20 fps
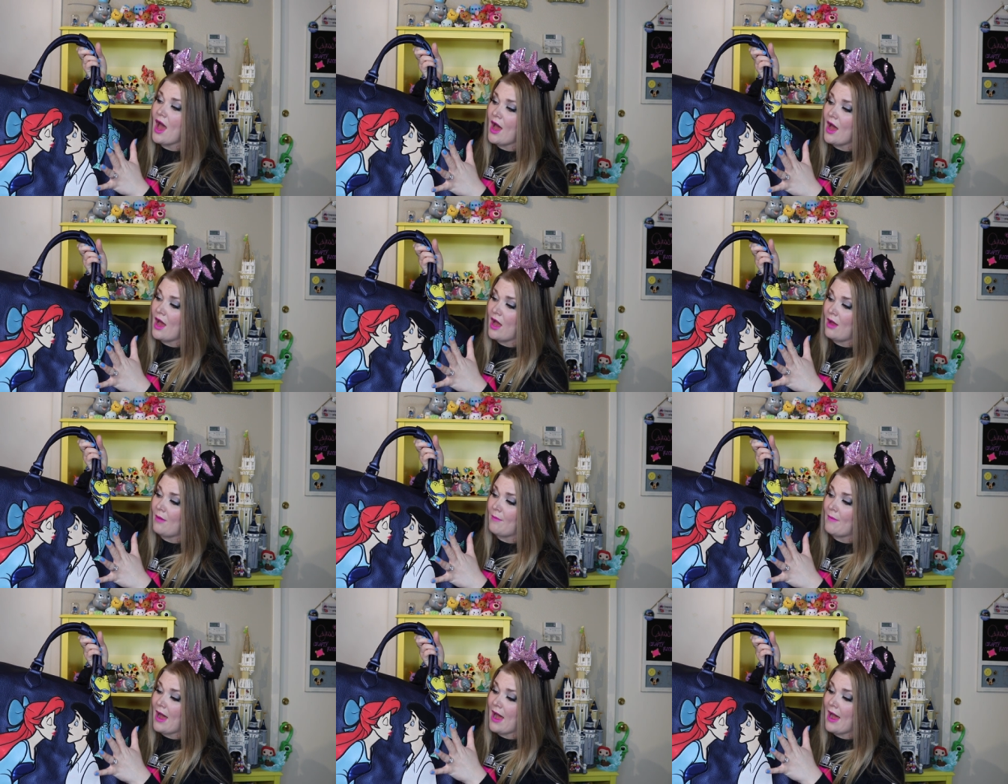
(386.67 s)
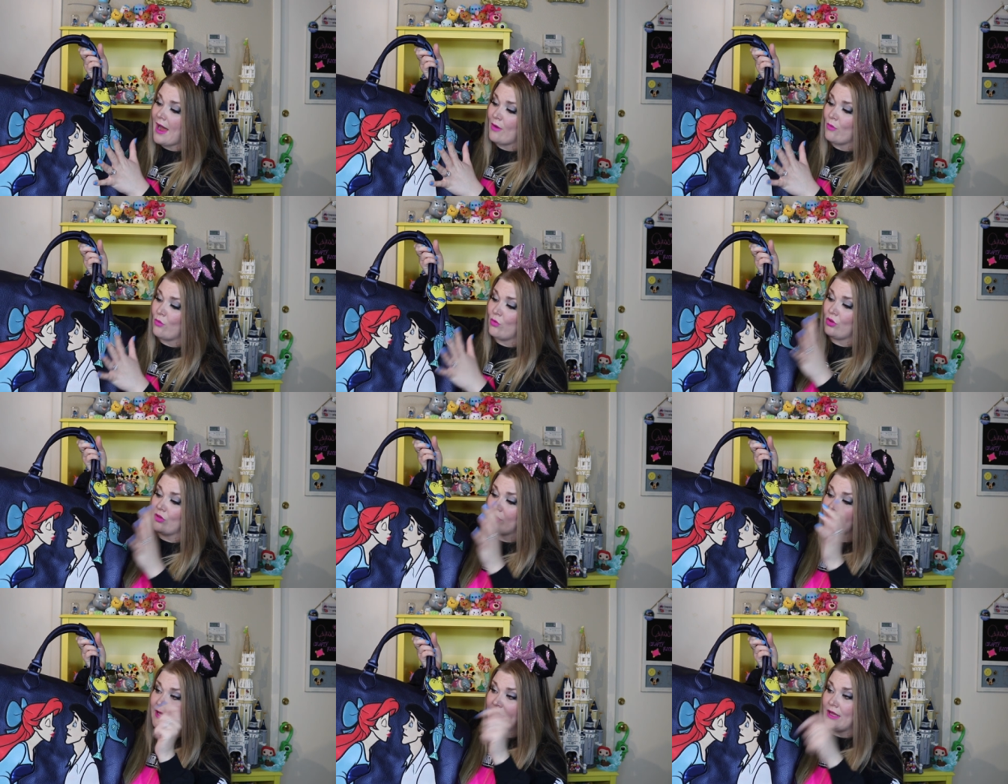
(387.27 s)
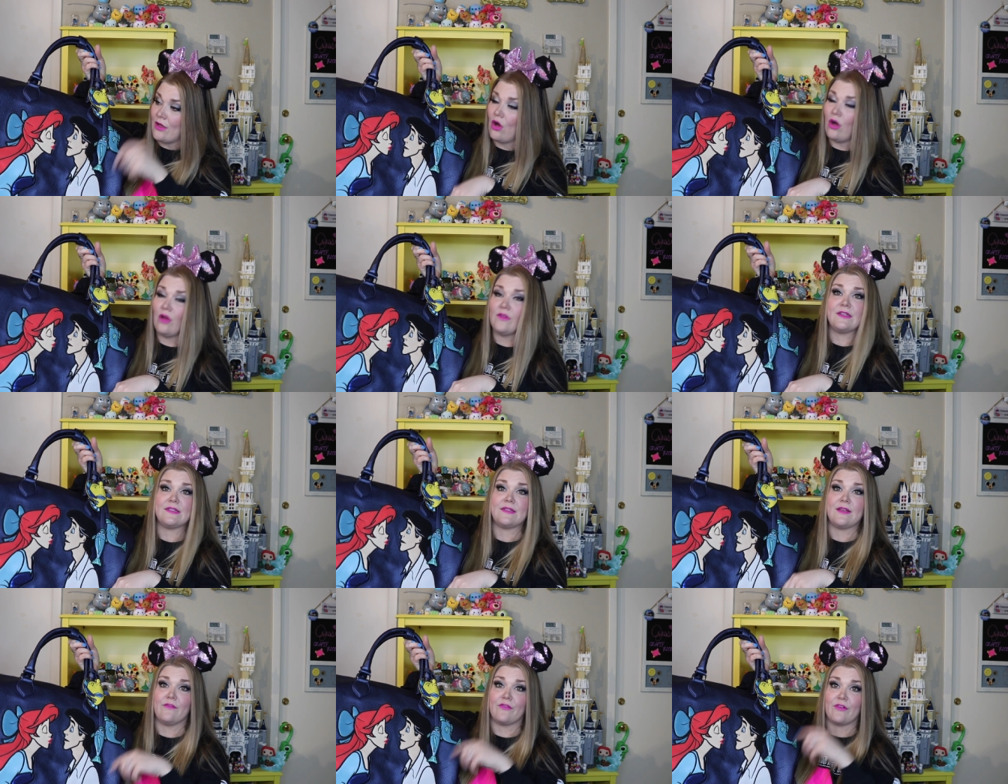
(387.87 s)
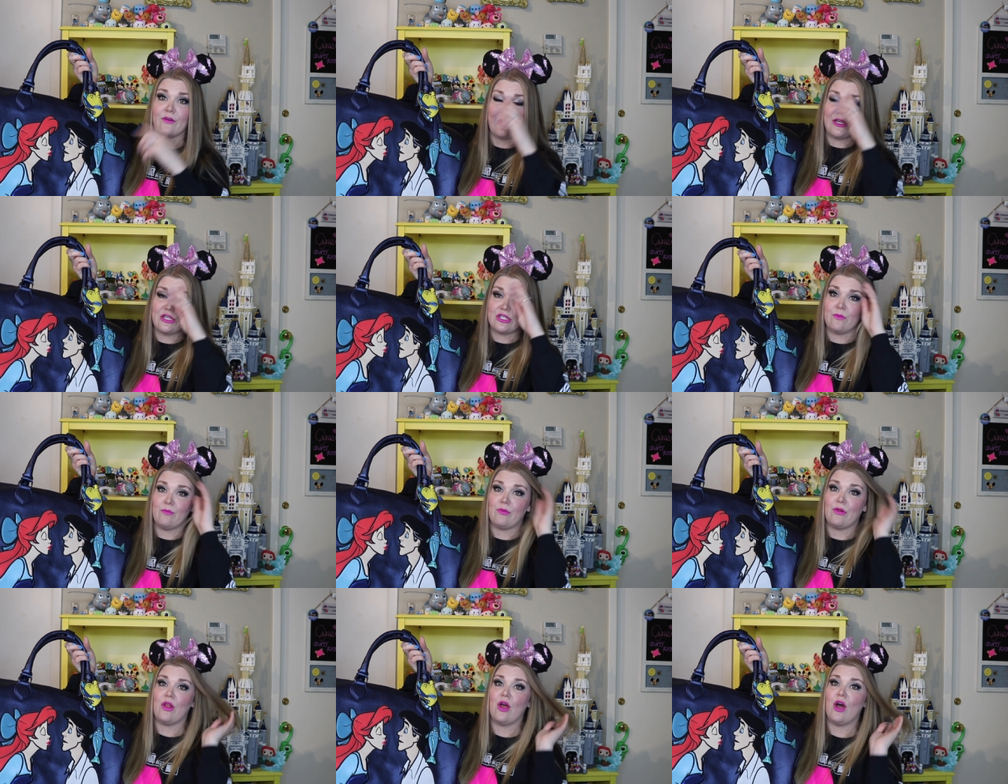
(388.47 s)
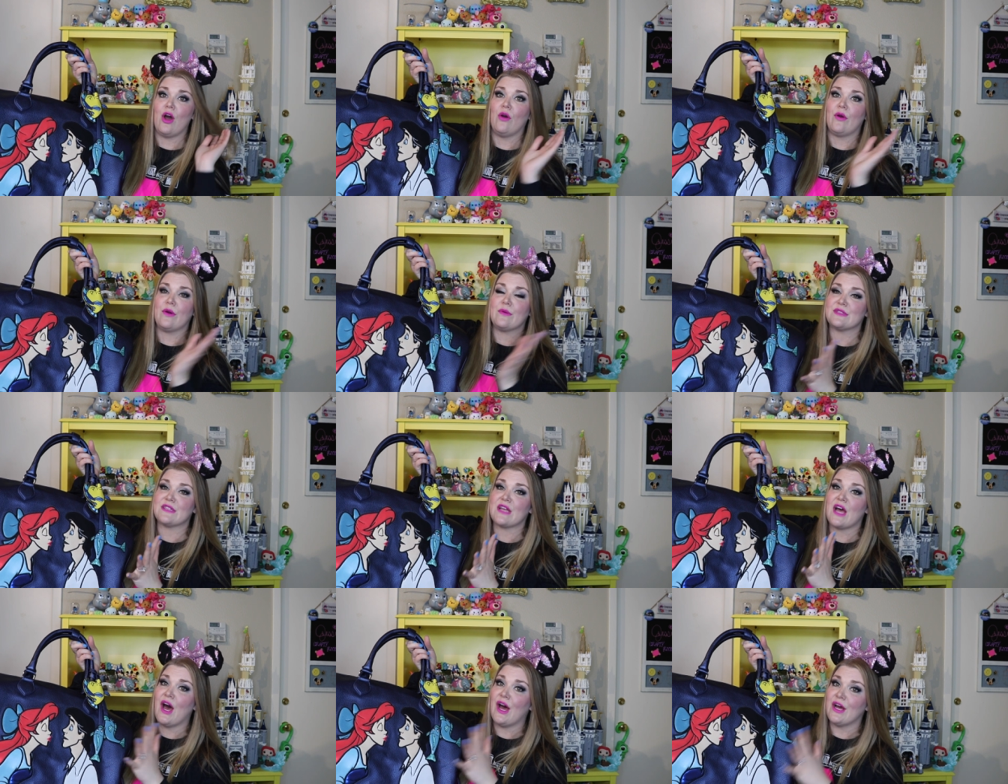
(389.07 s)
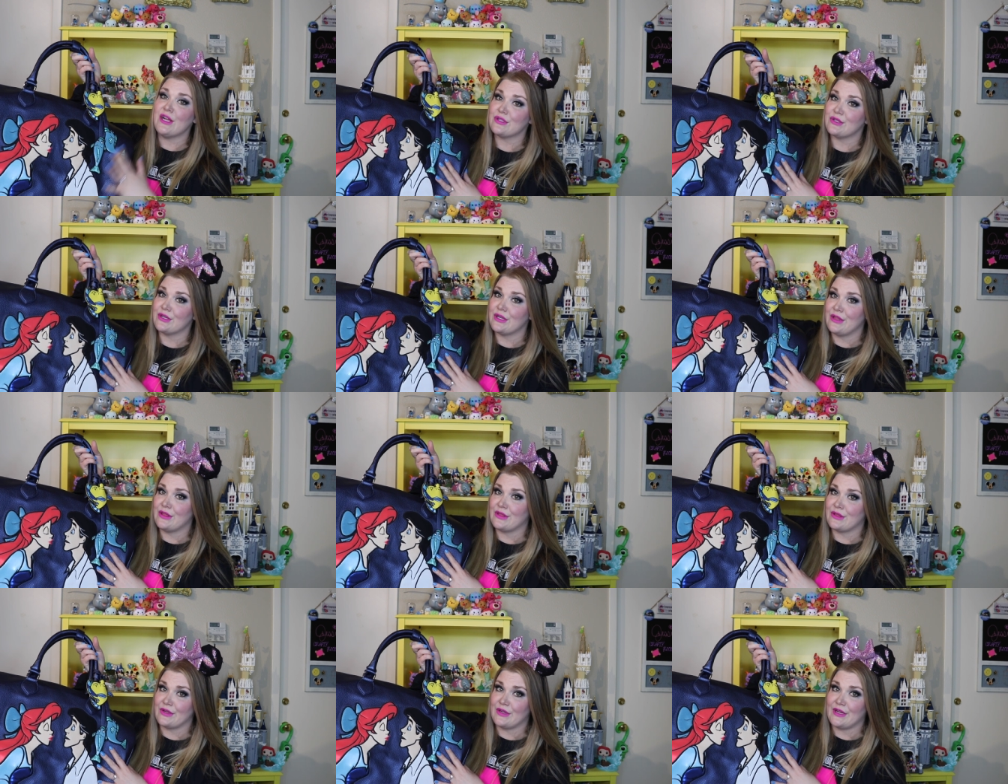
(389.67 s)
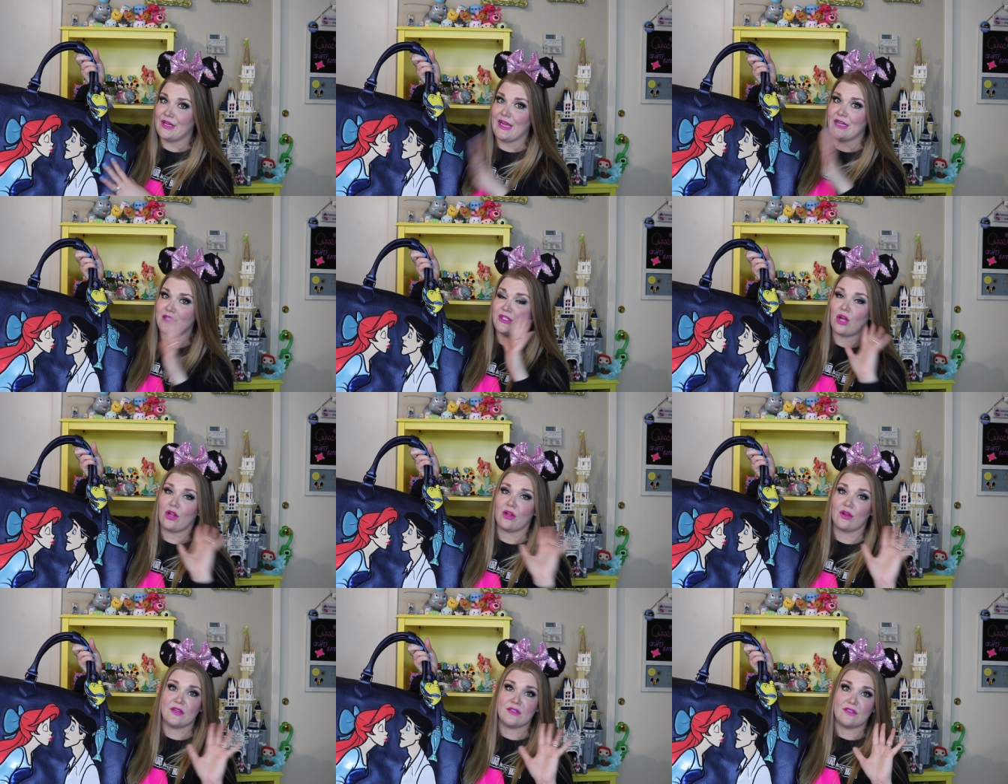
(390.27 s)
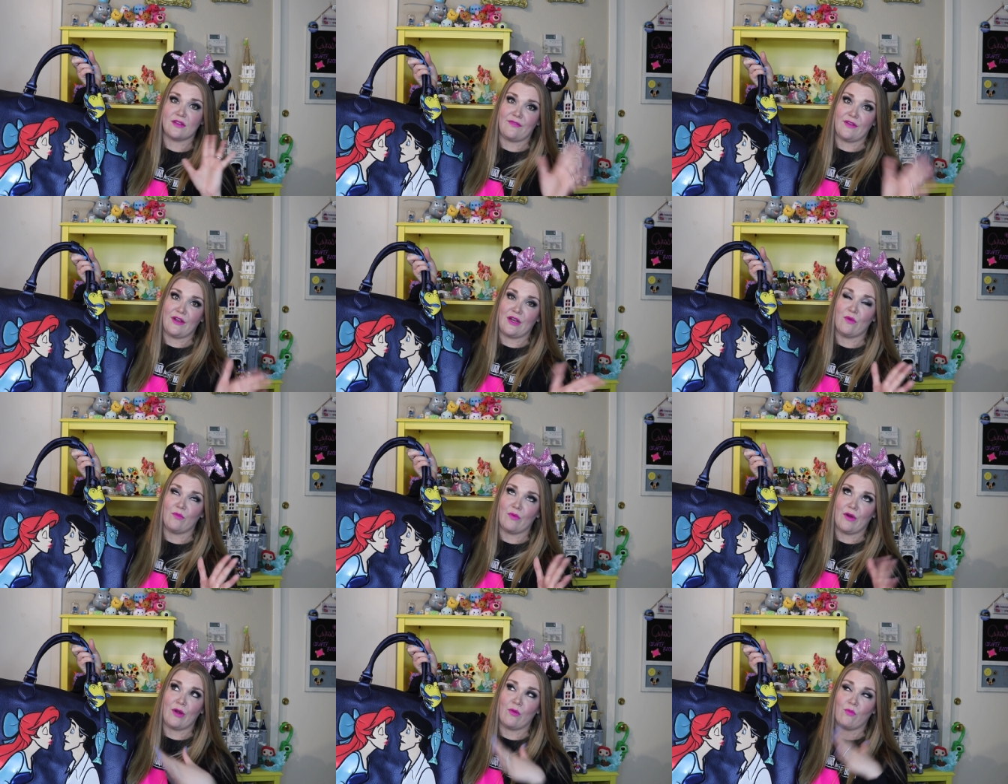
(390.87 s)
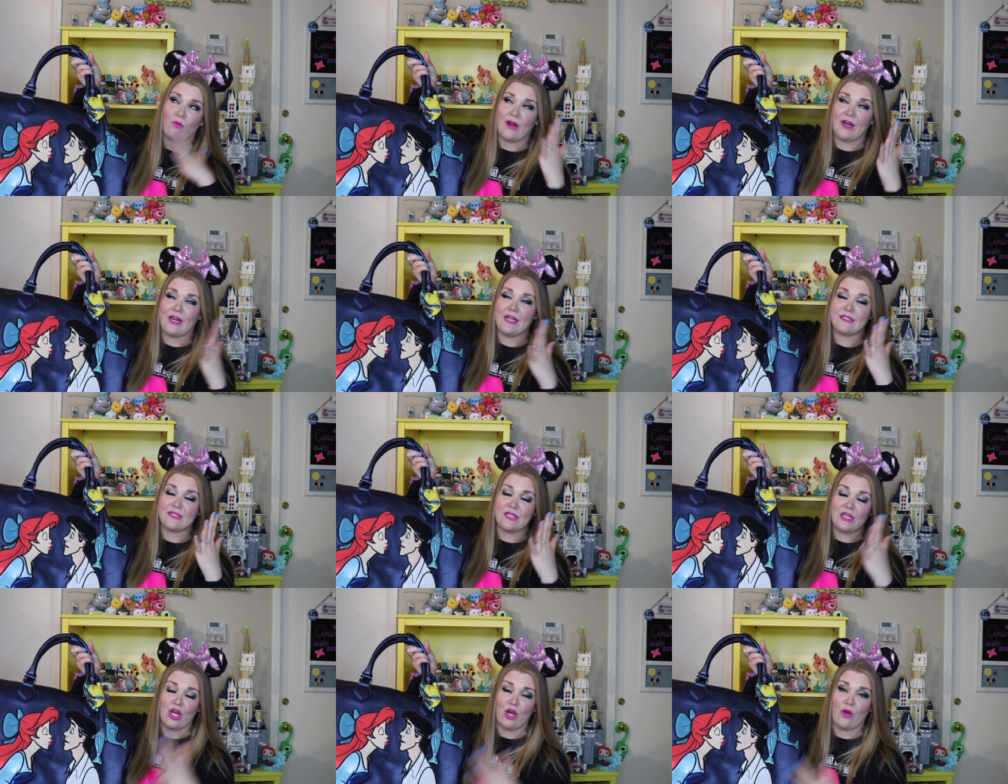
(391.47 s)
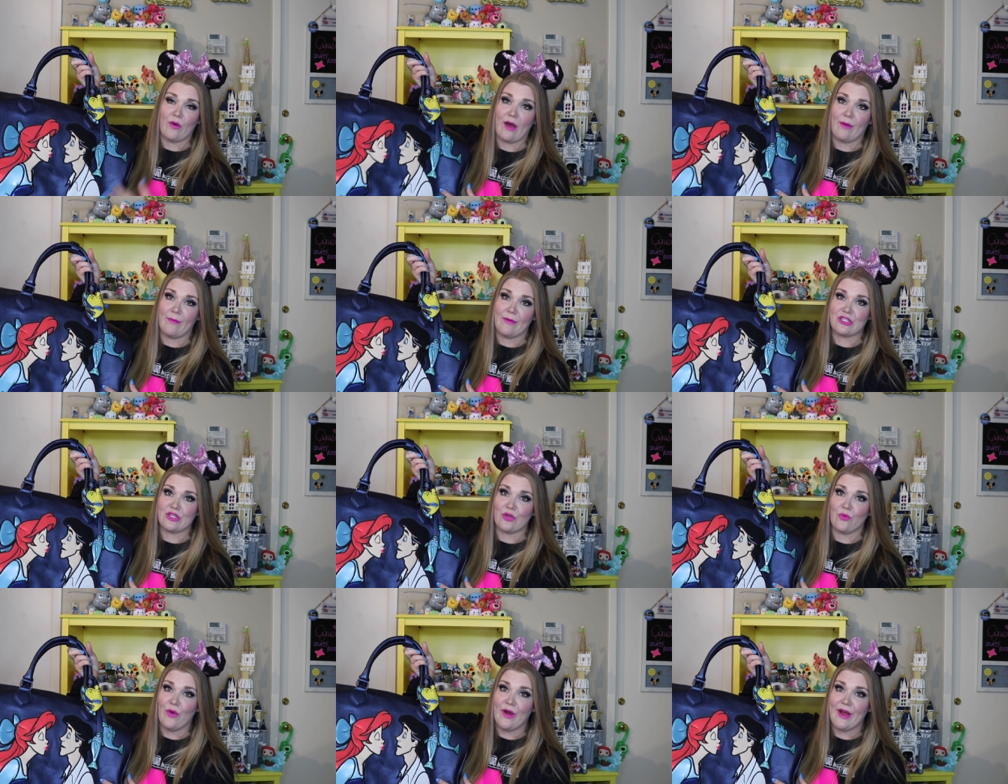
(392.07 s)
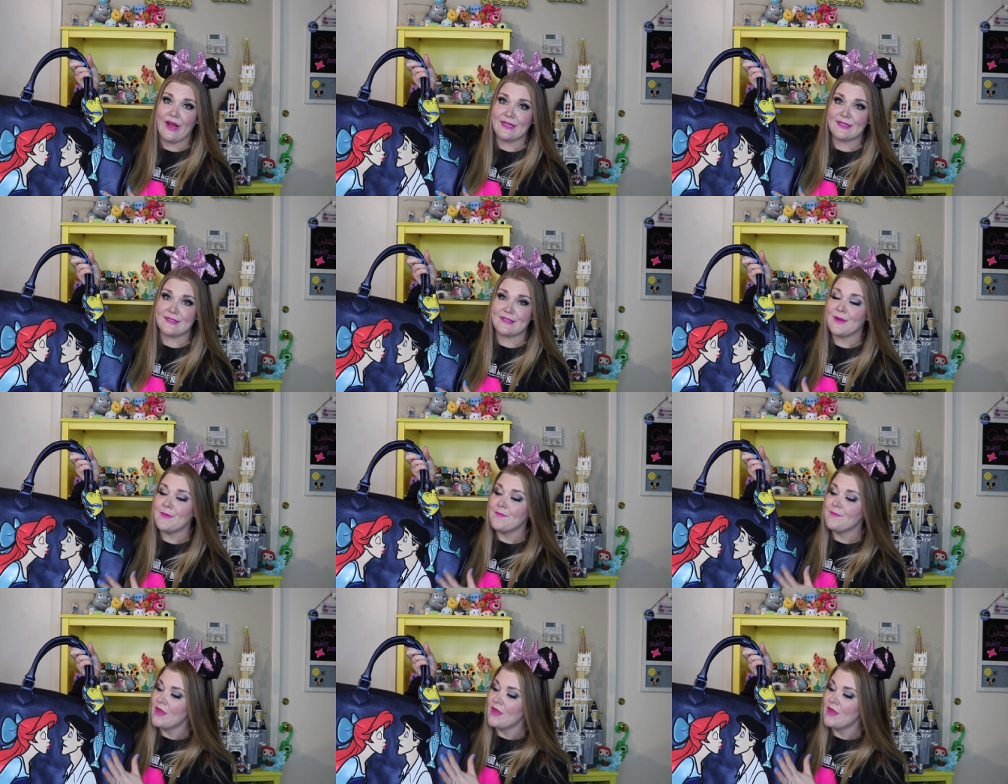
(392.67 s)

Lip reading: I will link all this information below. It was $138 if anyone wanted to know how much it was.